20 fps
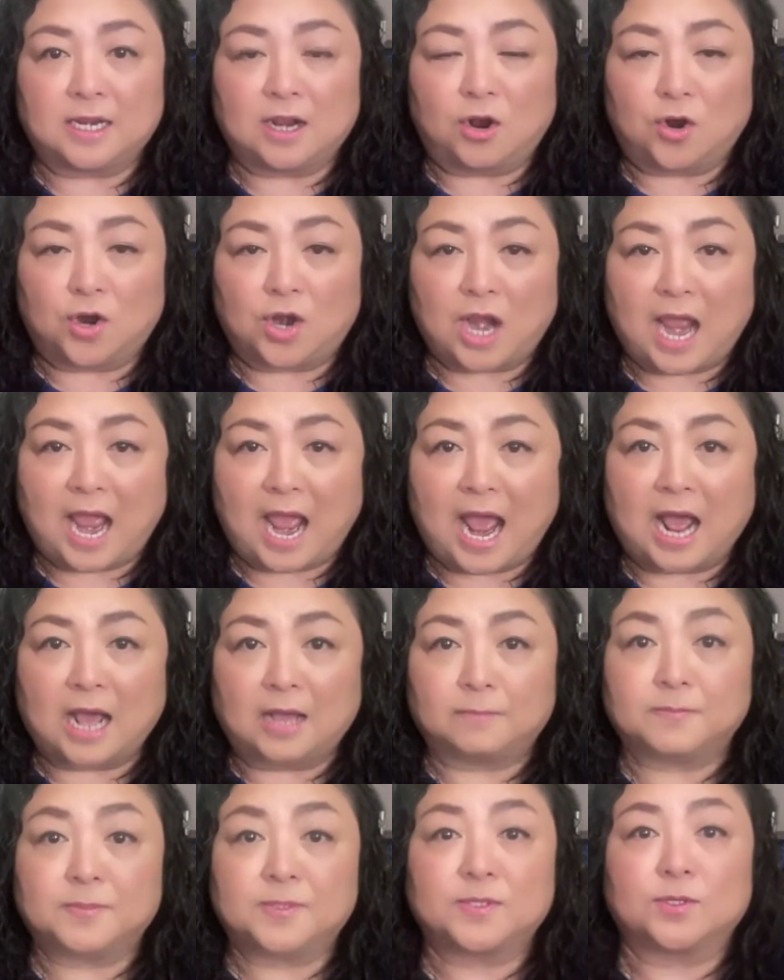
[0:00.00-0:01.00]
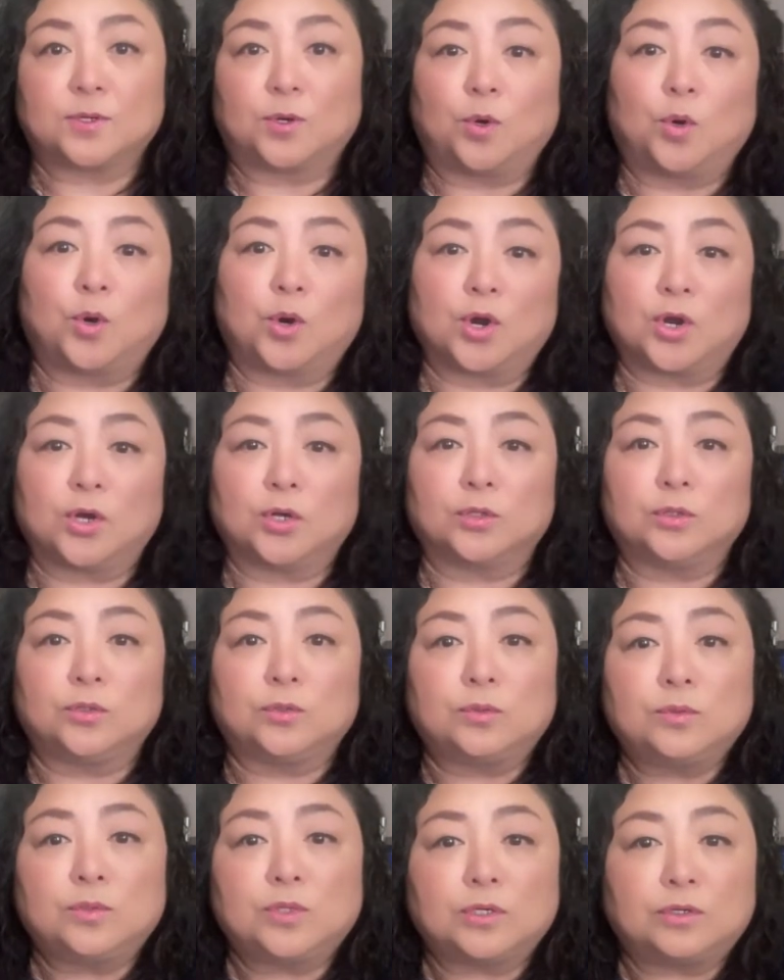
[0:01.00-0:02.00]
or apps, or
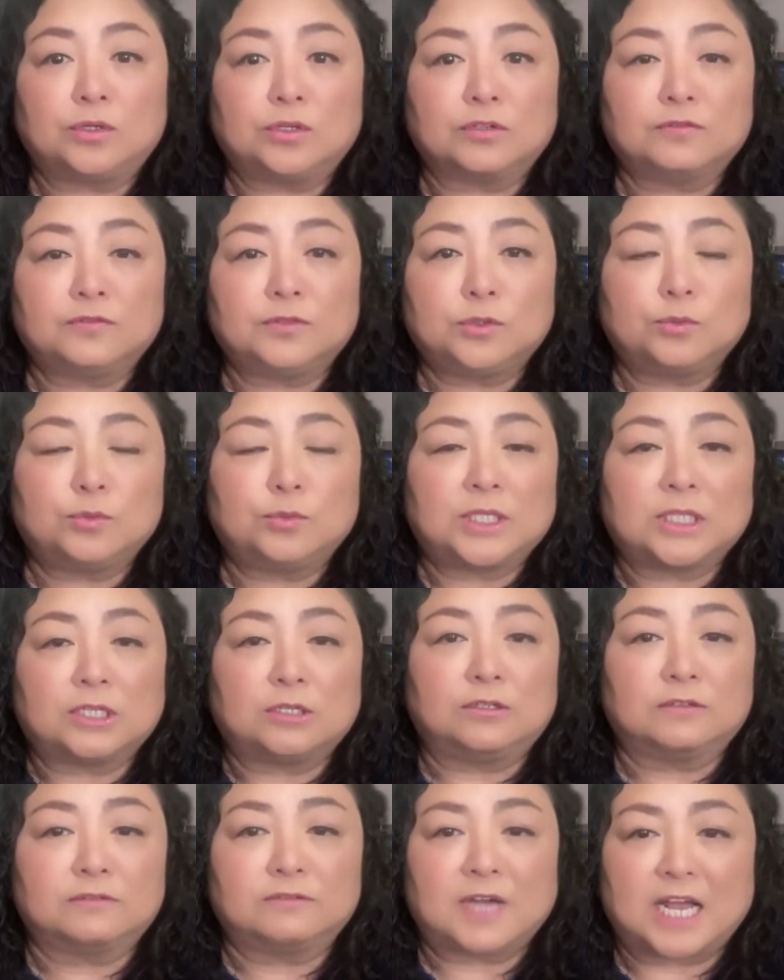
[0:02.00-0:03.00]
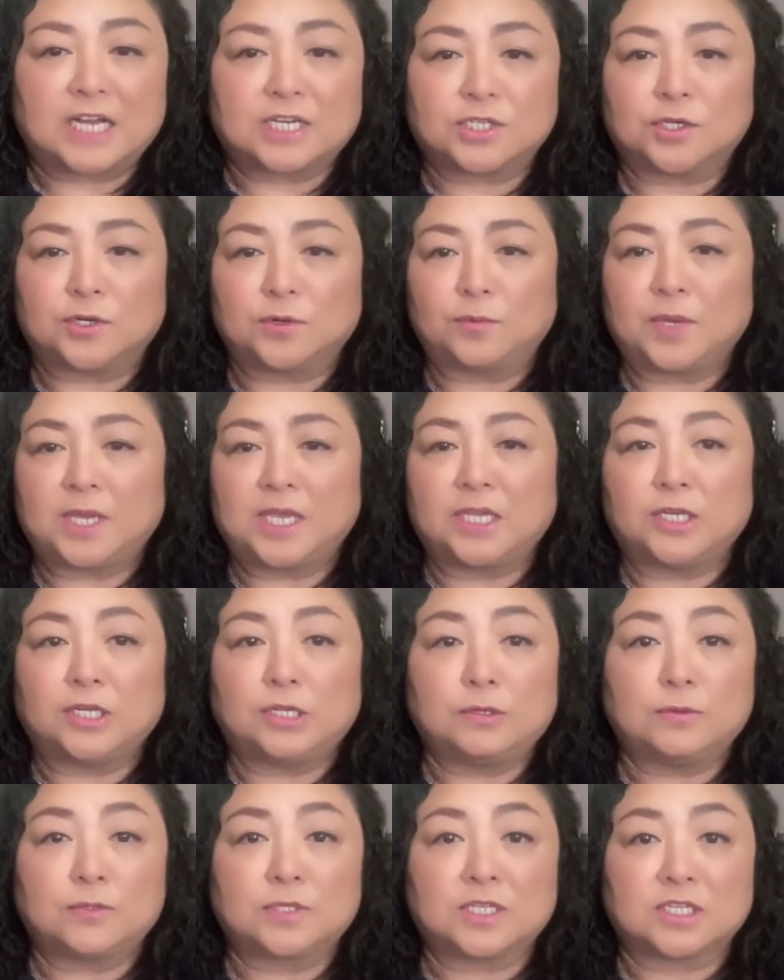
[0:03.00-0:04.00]
do it the old fashioned way and
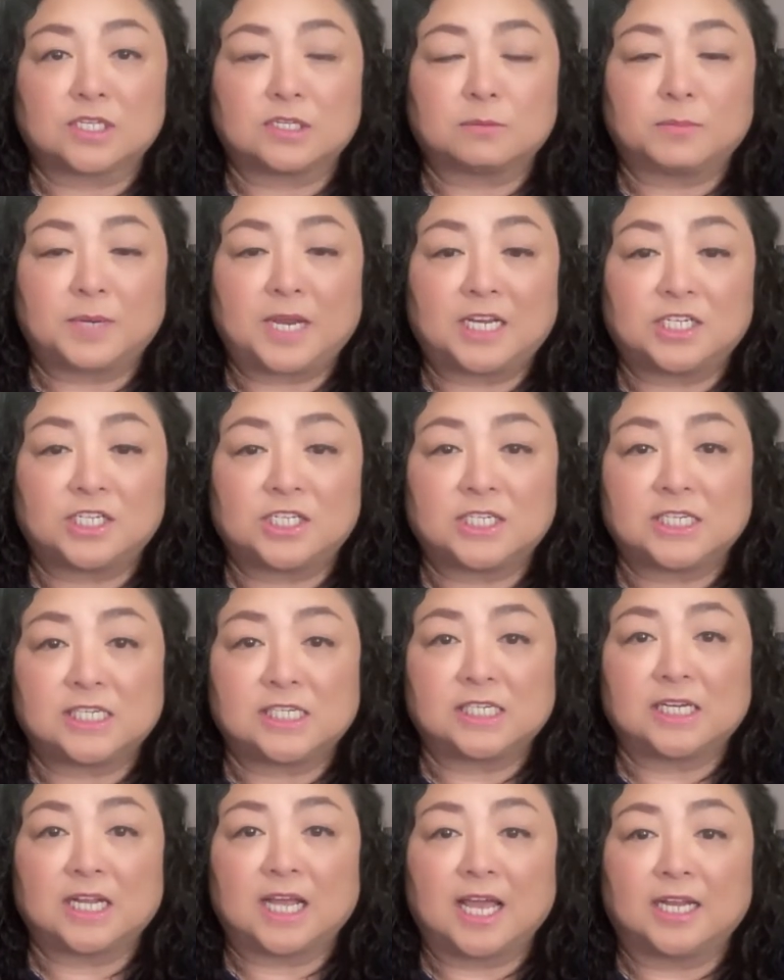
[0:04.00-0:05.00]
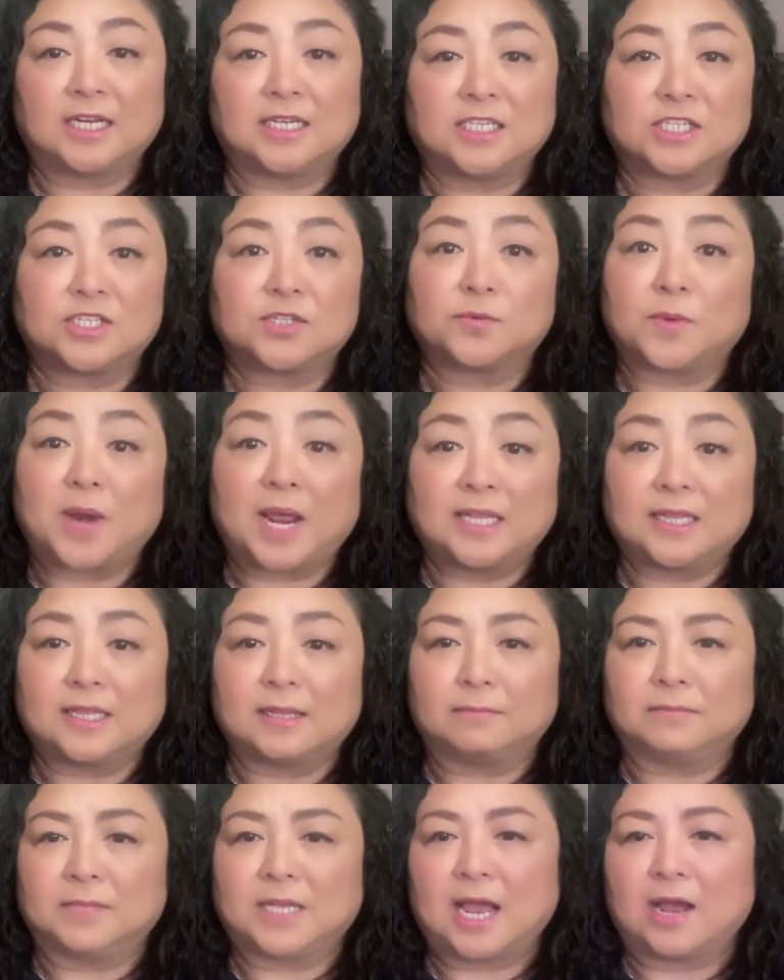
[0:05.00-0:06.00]
use a spreadsheet and just write
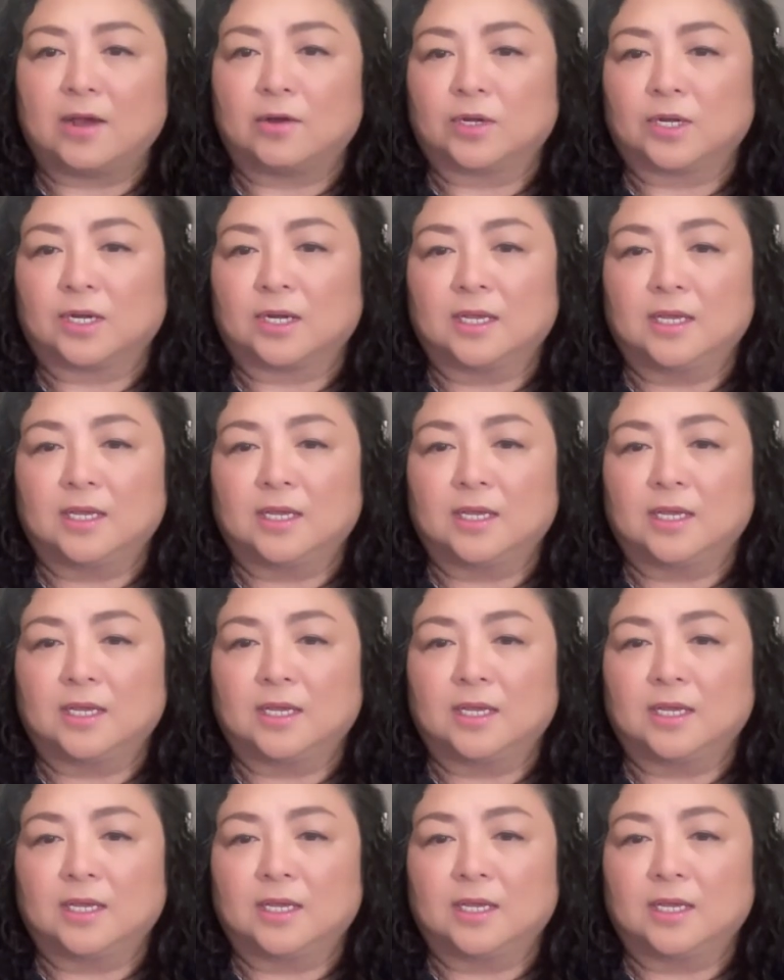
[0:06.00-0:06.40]
them down.